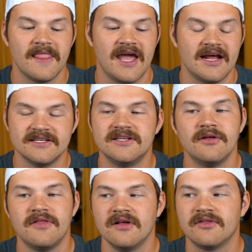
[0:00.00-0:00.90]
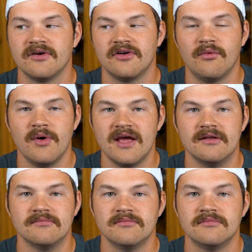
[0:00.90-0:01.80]
And I still think they're going to
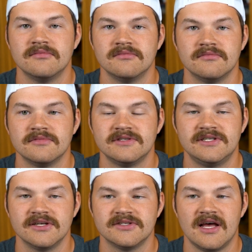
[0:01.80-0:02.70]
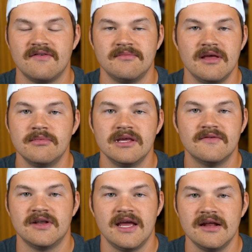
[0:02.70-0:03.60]
win 6, 7, maybe
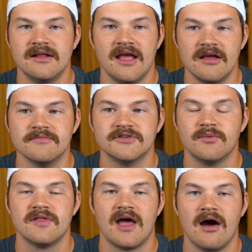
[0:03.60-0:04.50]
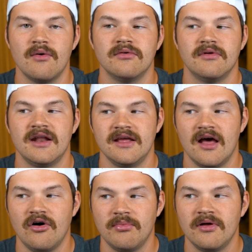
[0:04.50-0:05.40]
even 8 games without any
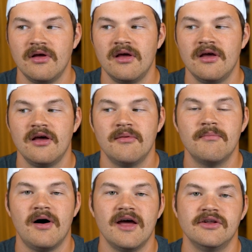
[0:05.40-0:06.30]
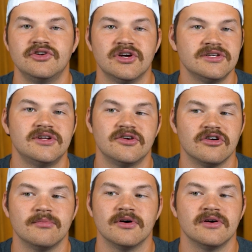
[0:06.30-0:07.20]
help. But Justin
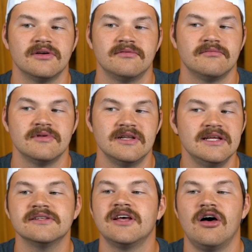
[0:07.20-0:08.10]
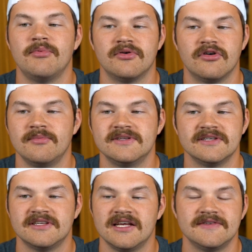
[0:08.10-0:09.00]
Herbert needs help in order to be
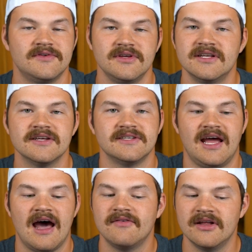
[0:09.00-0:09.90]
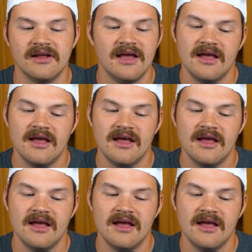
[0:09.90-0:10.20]
successful. He doesn't have it.